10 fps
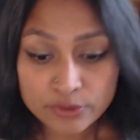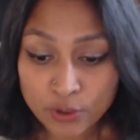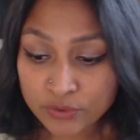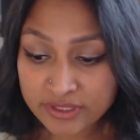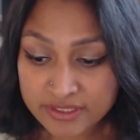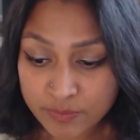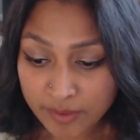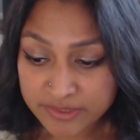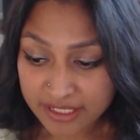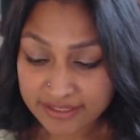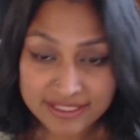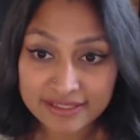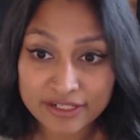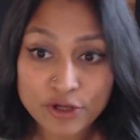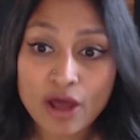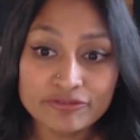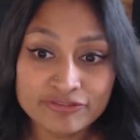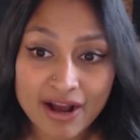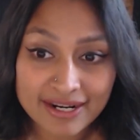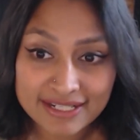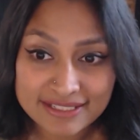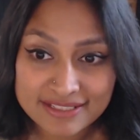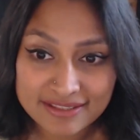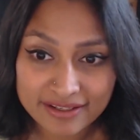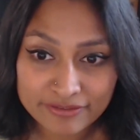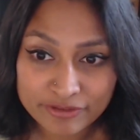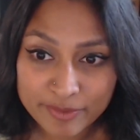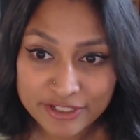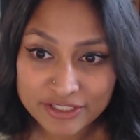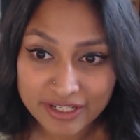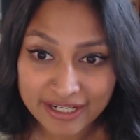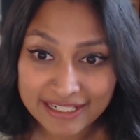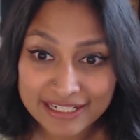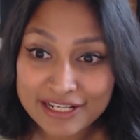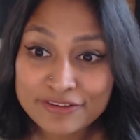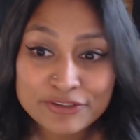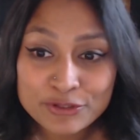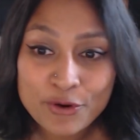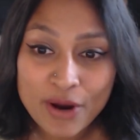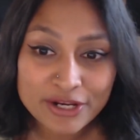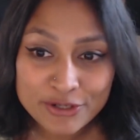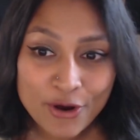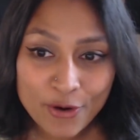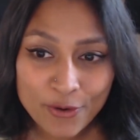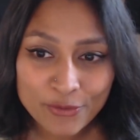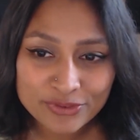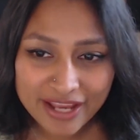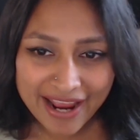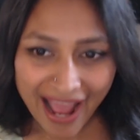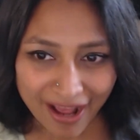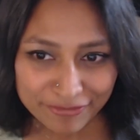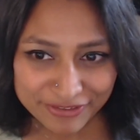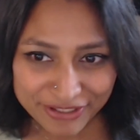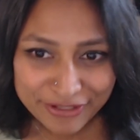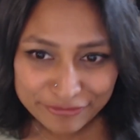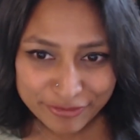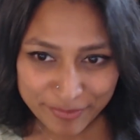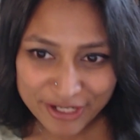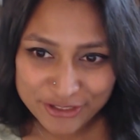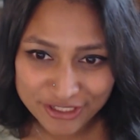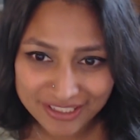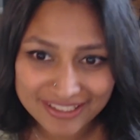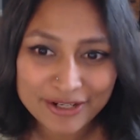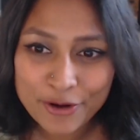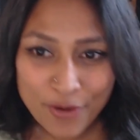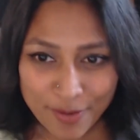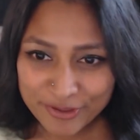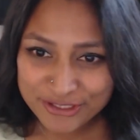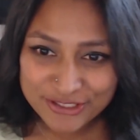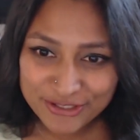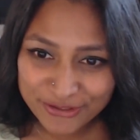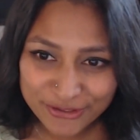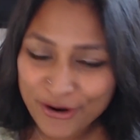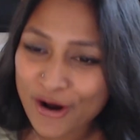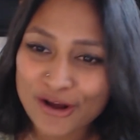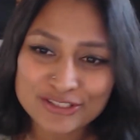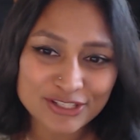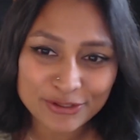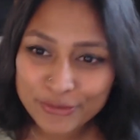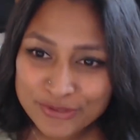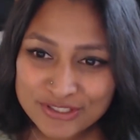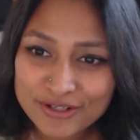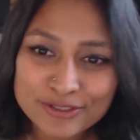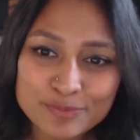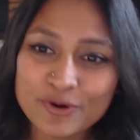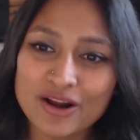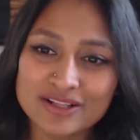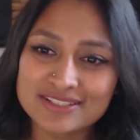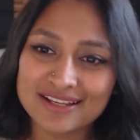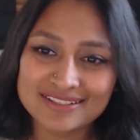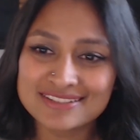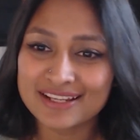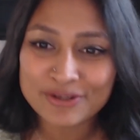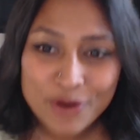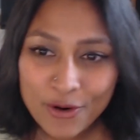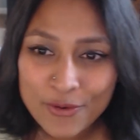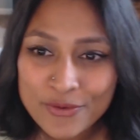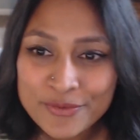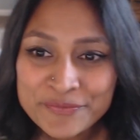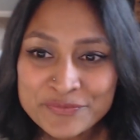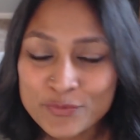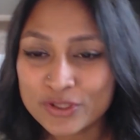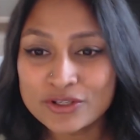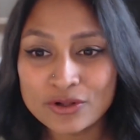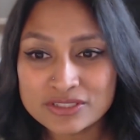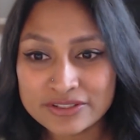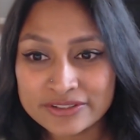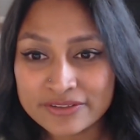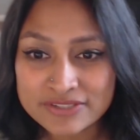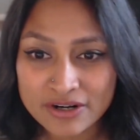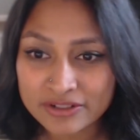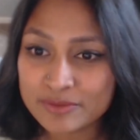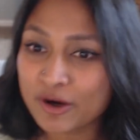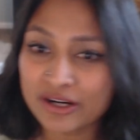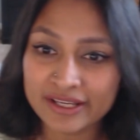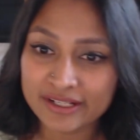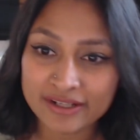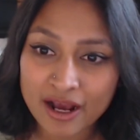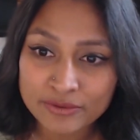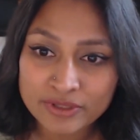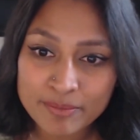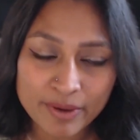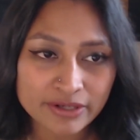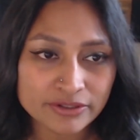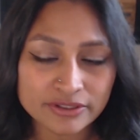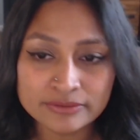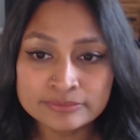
go to these websites and then not find the information that I need, even though I know they have the information. They know how much it's going to cost. They know the sales process. They know what the alternatives are in the market and how they're better.